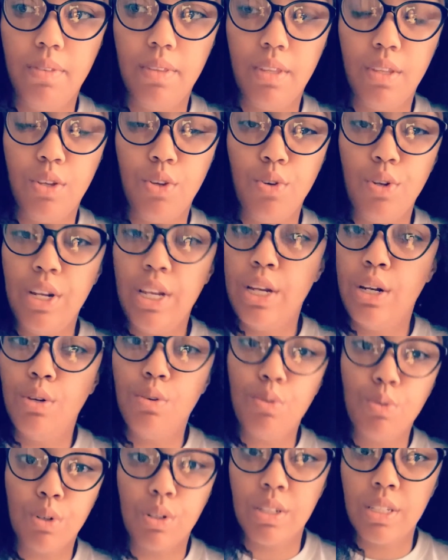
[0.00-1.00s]
you need to
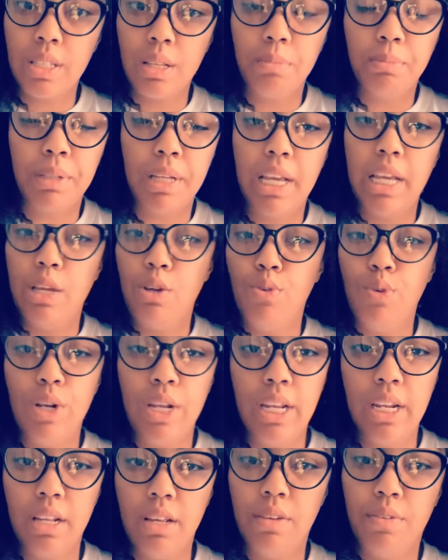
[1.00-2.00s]
order something and you
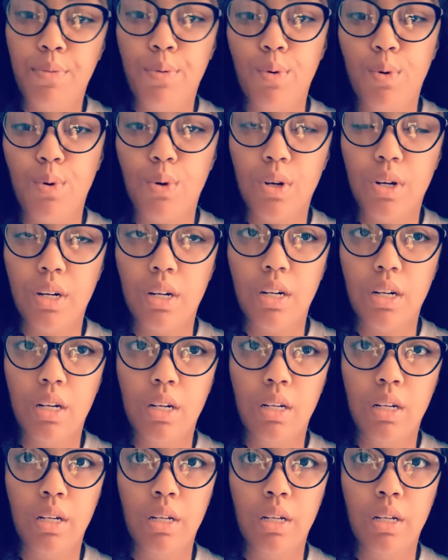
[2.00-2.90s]
need it for